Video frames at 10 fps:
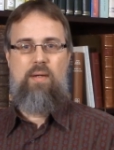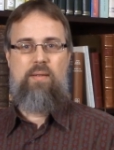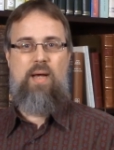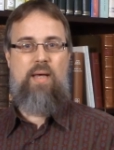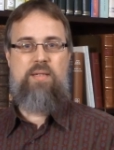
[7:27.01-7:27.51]

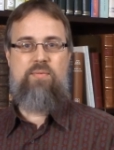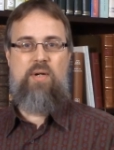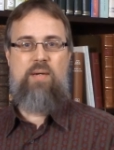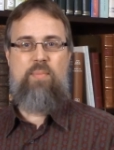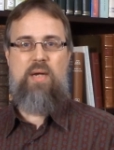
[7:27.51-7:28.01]
God is
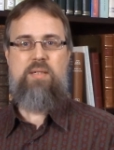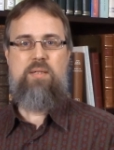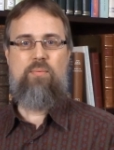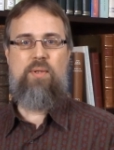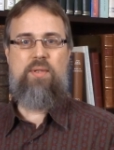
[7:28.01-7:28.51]
very
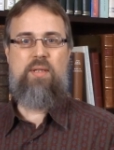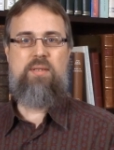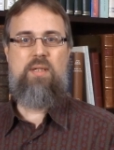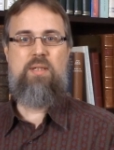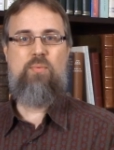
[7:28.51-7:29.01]
patient with
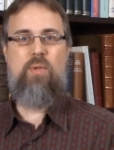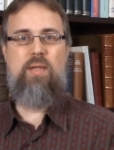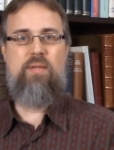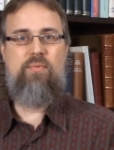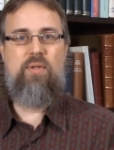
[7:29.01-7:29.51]
us and is
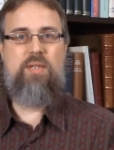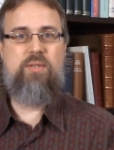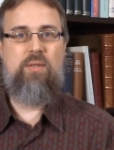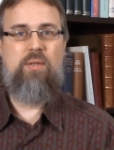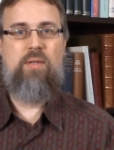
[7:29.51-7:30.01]
willing for us
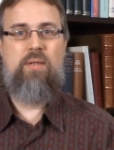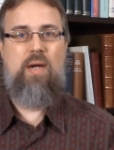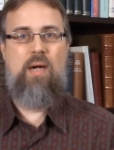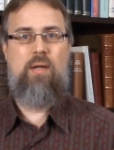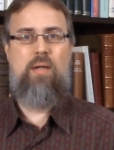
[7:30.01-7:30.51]
to learn
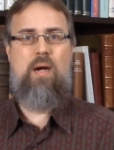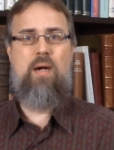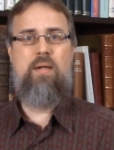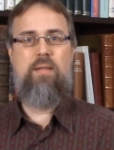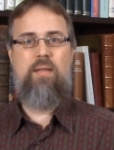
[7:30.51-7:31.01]
our
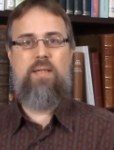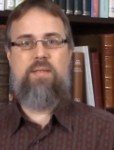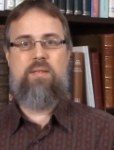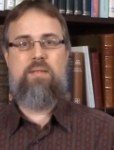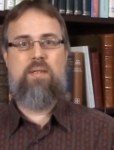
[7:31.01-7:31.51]
hard
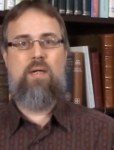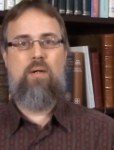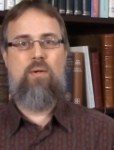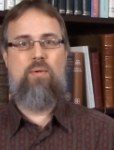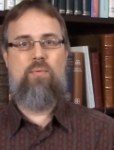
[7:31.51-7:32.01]
lessons in
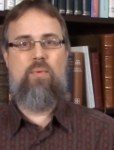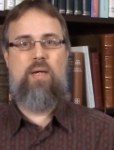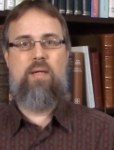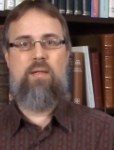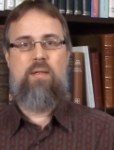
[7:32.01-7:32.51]
our own
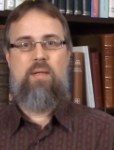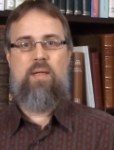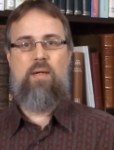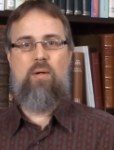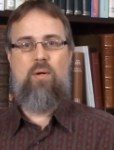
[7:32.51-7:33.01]
way,
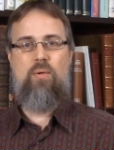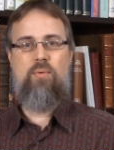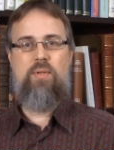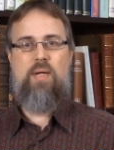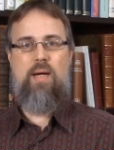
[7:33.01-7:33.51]
in our
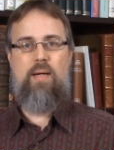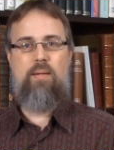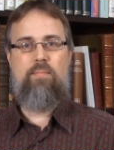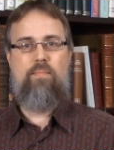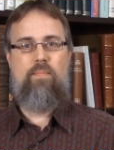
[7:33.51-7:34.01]
own
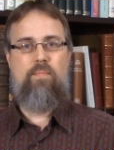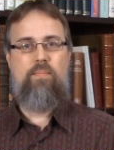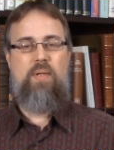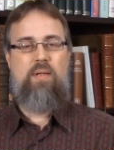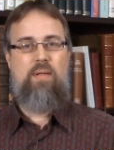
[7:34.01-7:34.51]
time.
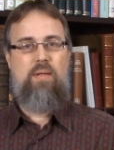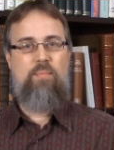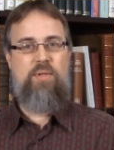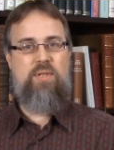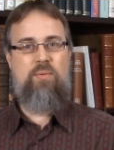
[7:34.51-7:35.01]

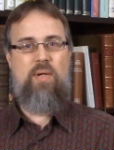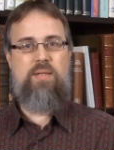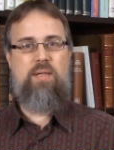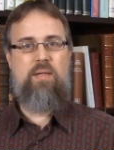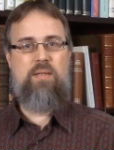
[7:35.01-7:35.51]
But do you want
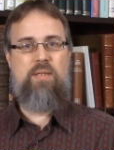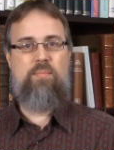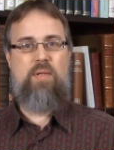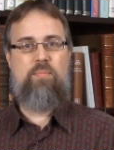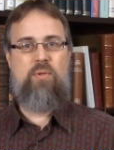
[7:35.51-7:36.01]
to hear
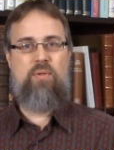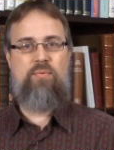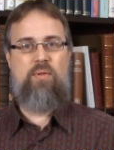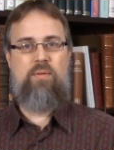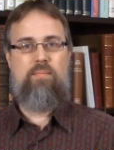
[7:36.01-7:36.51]
something
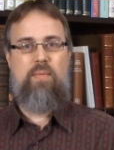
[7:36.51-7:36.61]
beautiful?